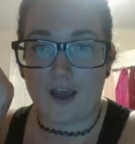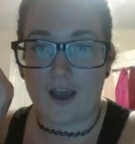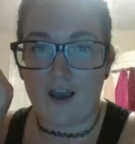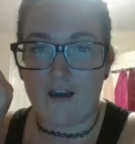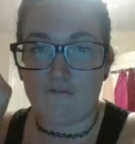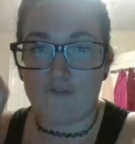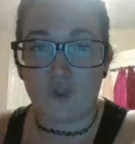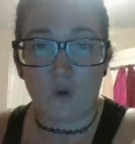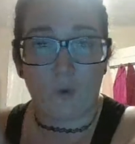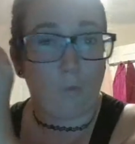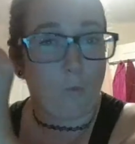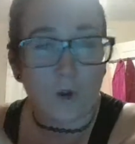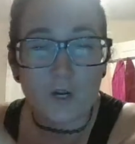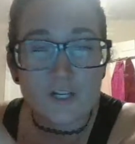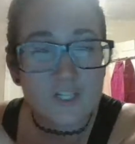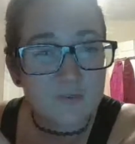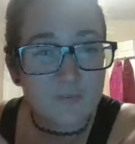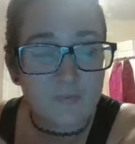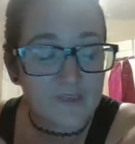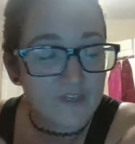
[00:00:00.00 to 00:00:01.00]
of the
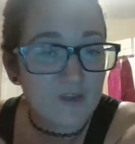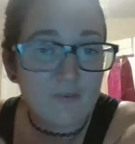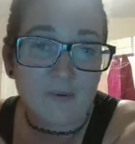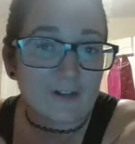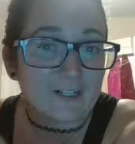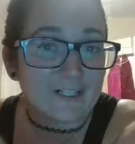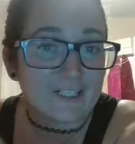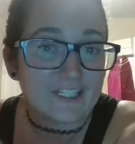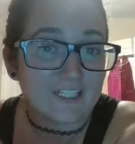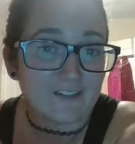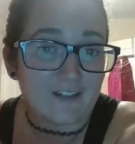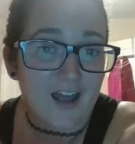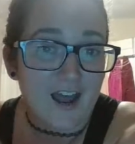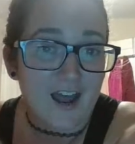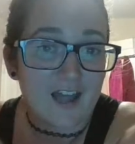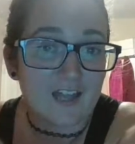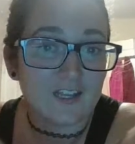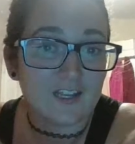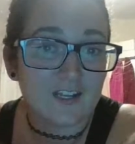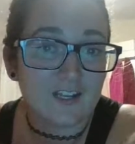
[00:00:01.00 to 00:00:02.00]
worst people in
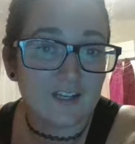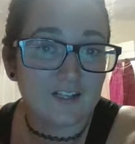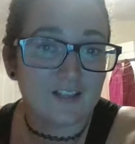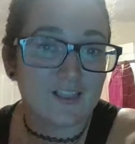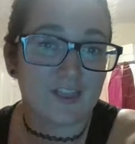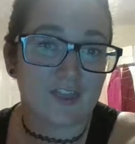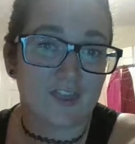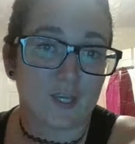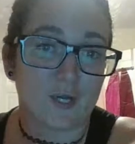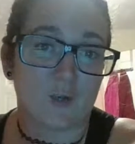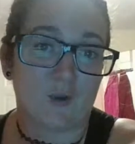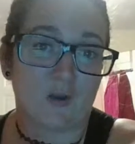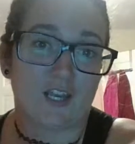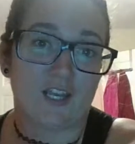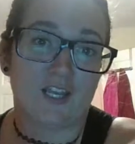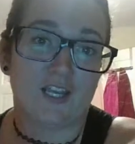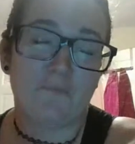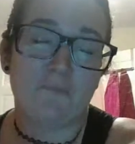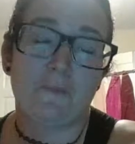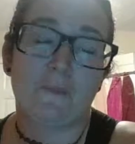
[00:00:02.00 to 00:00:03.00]
that
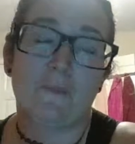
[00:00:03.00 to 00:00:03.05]
theory